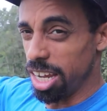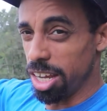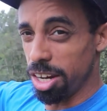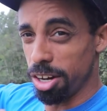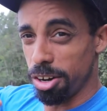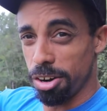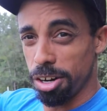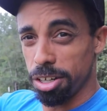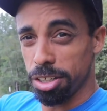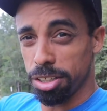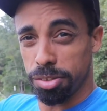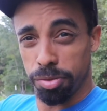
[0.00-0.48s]

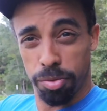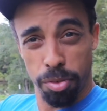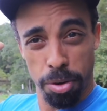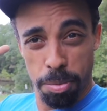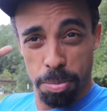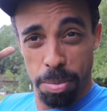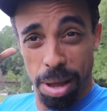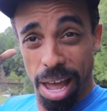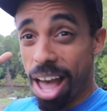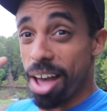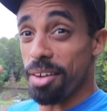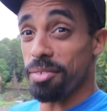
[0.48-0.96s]
hinder us
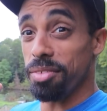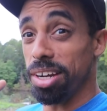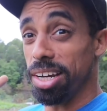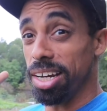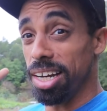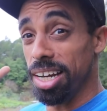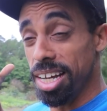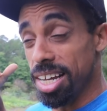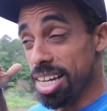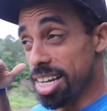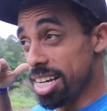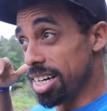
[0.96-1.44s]
from
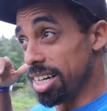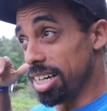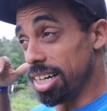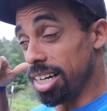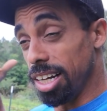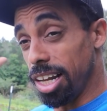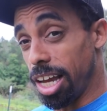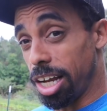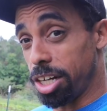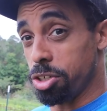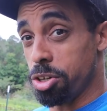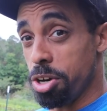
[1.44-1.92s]
having
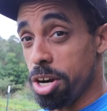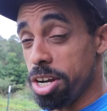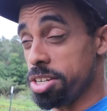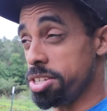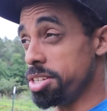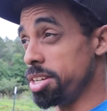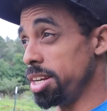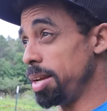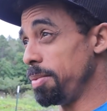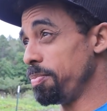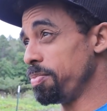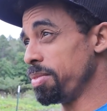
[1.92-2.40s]

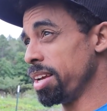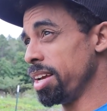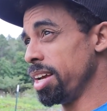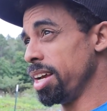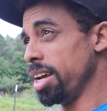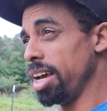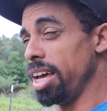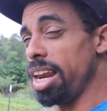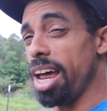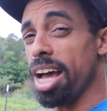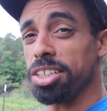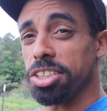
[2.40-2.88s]
electricity.
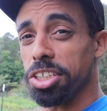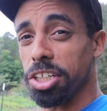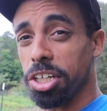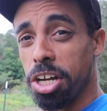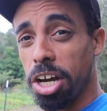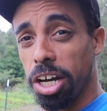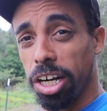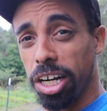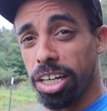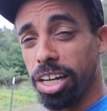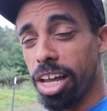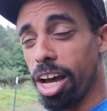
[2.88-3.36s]
And as they're
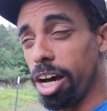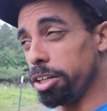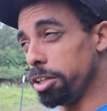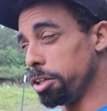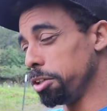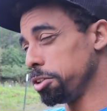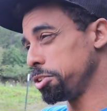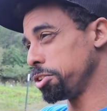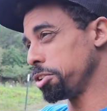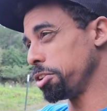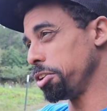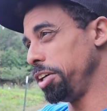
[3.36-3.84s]
cutting down
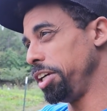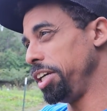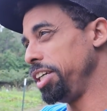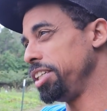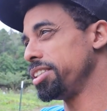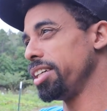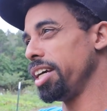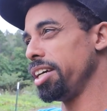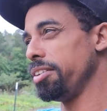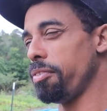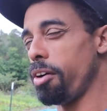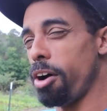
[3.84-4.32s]
those
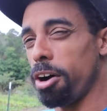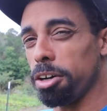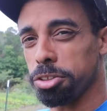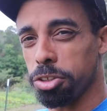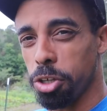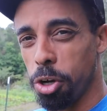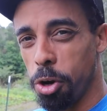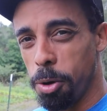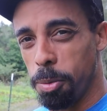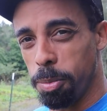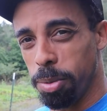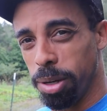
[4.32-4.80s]
trees, they've
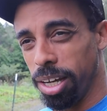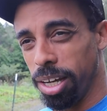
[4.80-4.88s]
also